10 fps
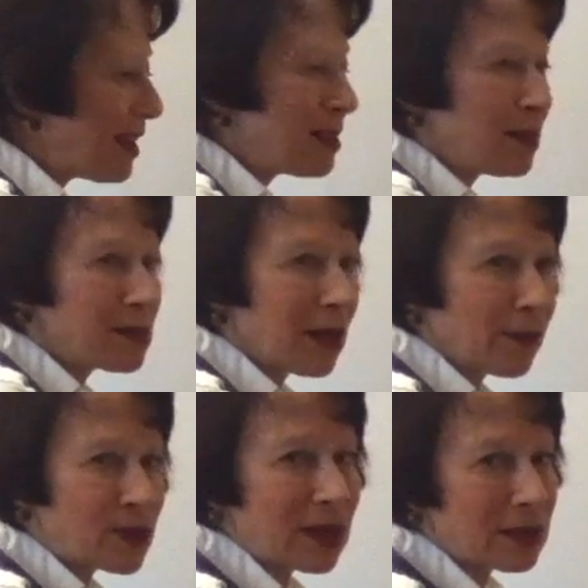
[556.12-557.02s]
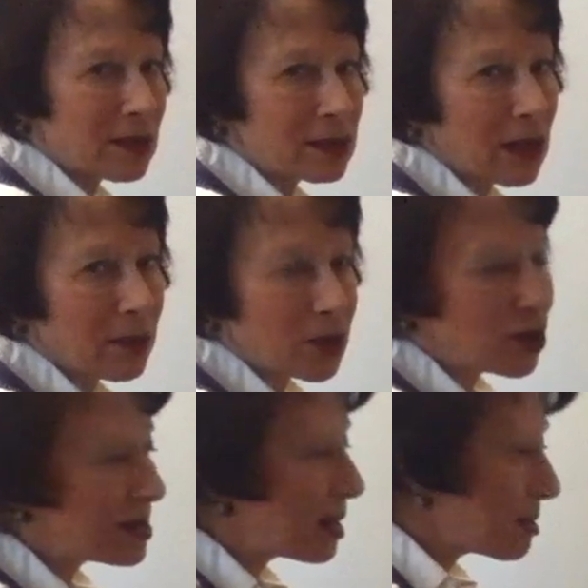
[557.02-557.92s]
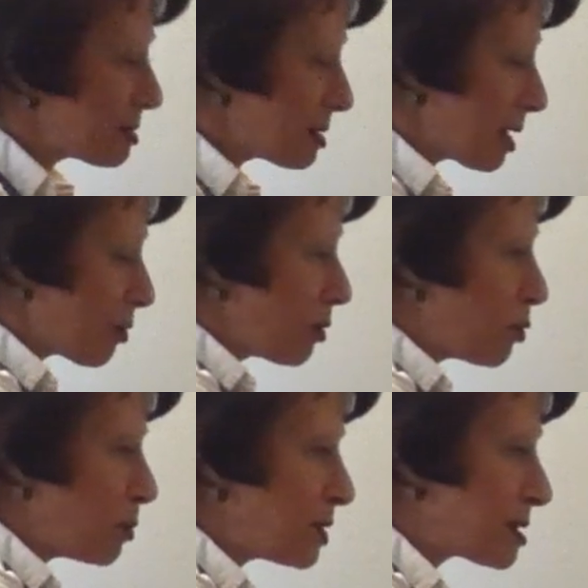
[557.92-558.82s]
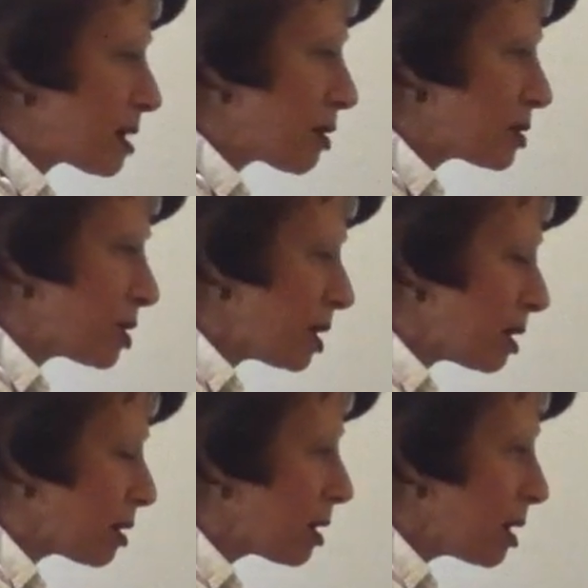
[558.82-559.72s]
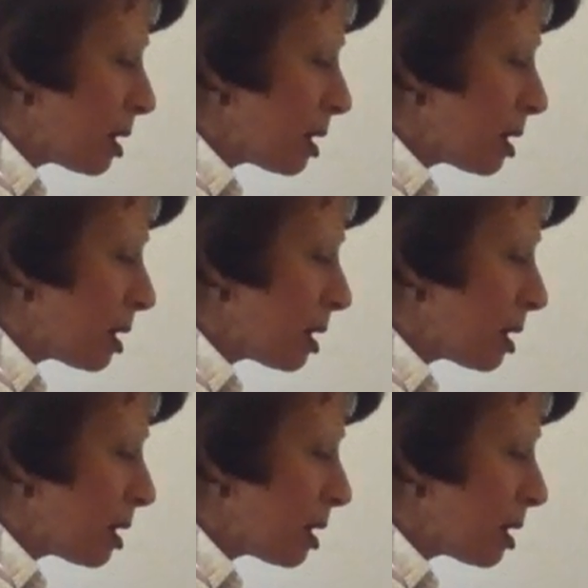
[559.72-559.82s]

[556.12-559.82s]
it itself senses how much is necessary. When we start here,